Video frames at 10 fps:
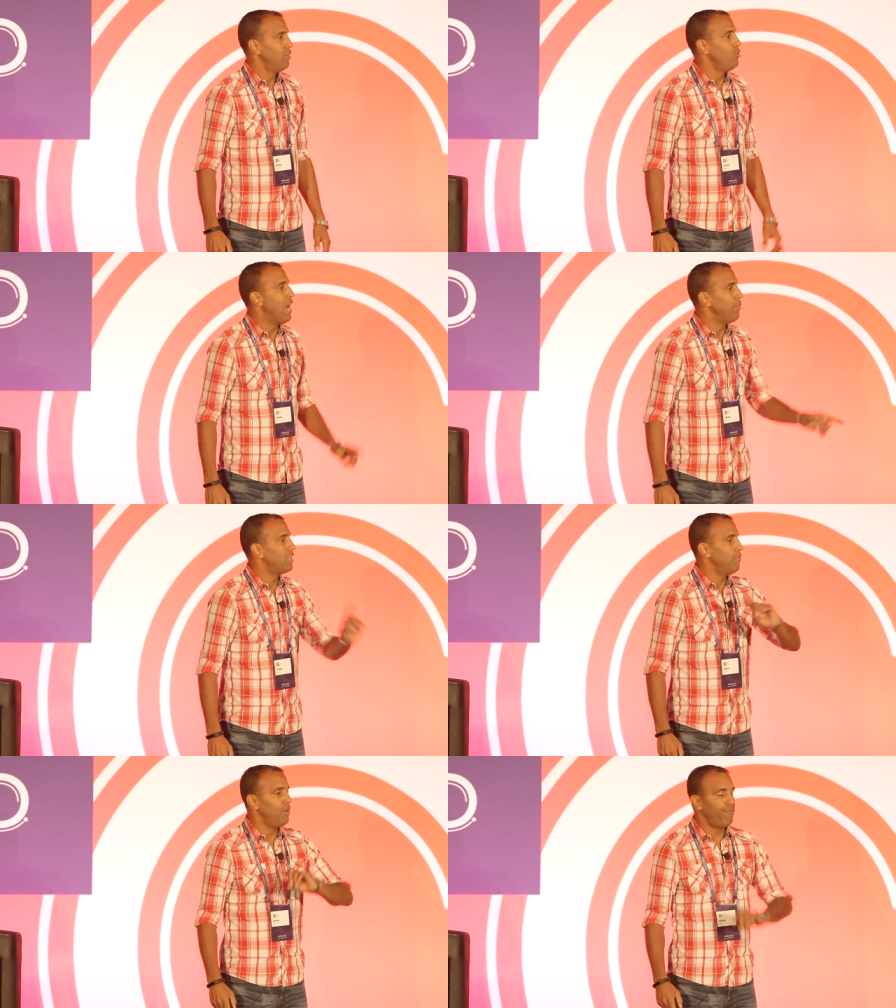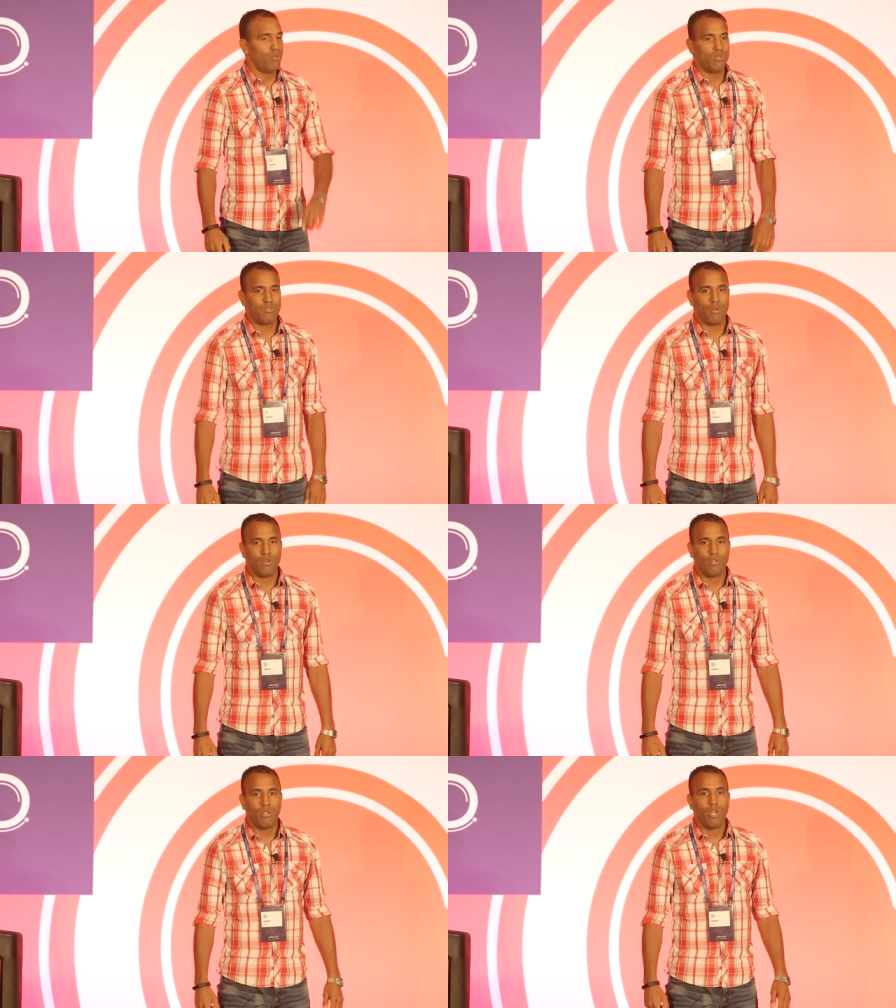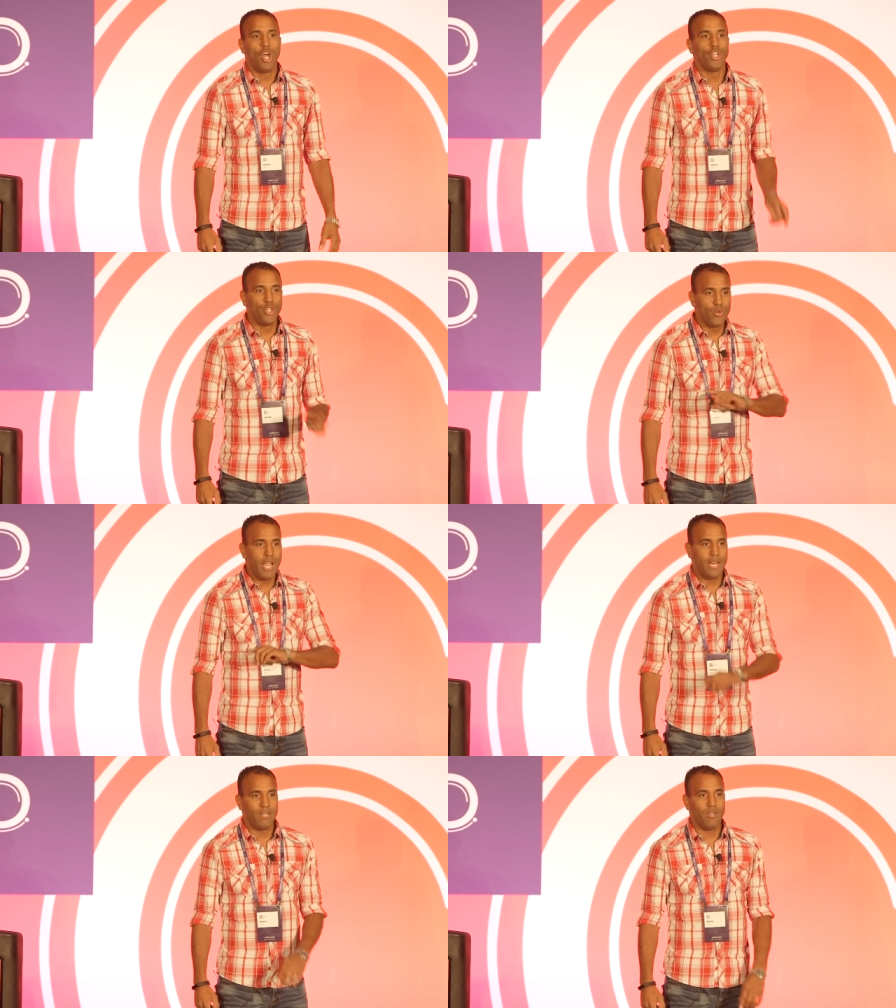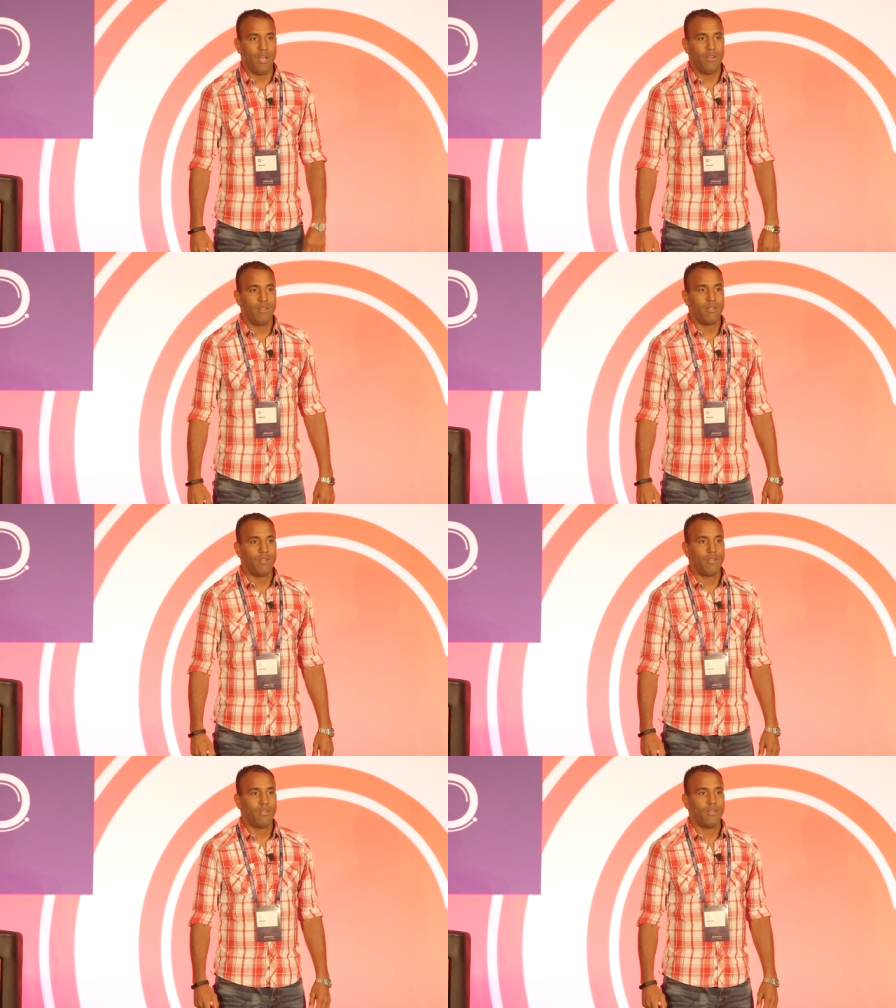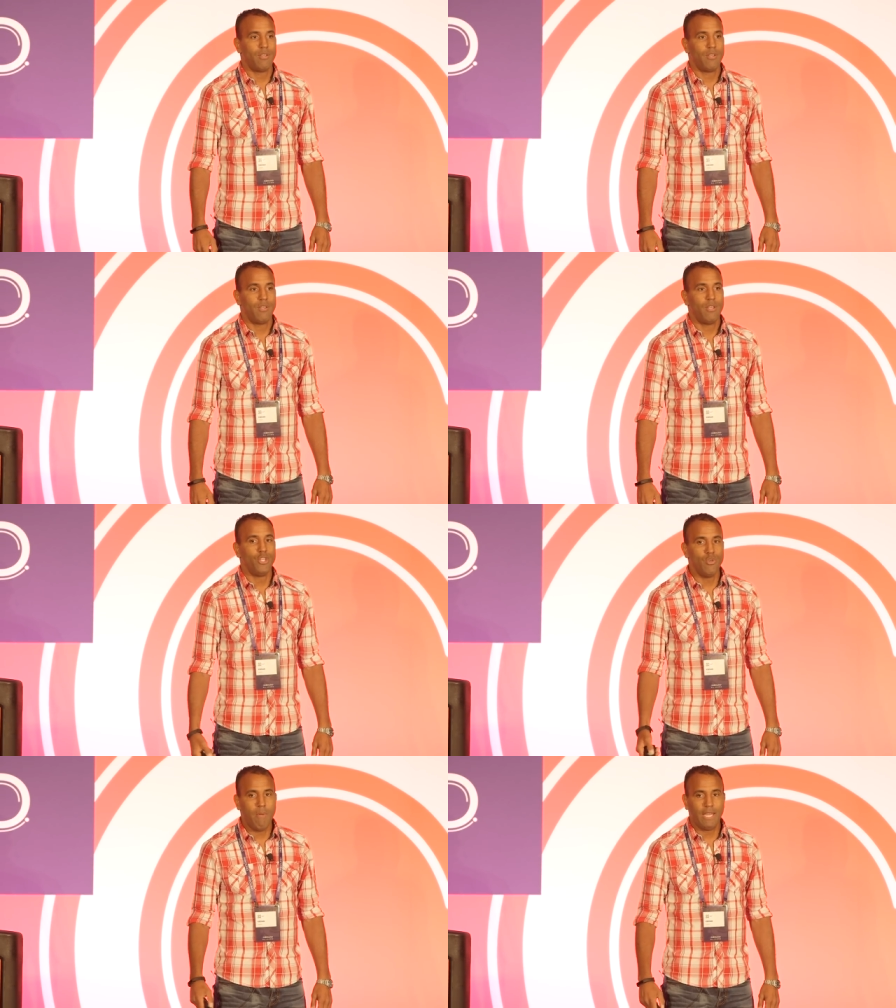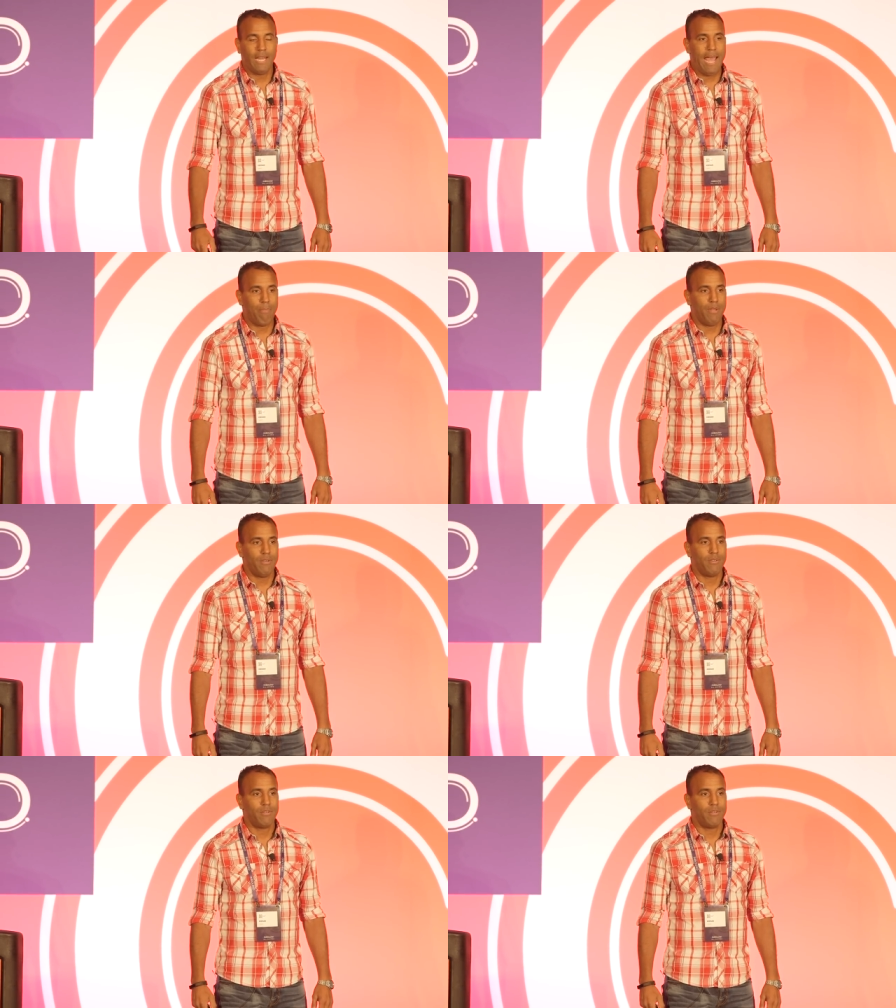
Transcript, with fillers: You now become an influencer. You get it done. You make it happen.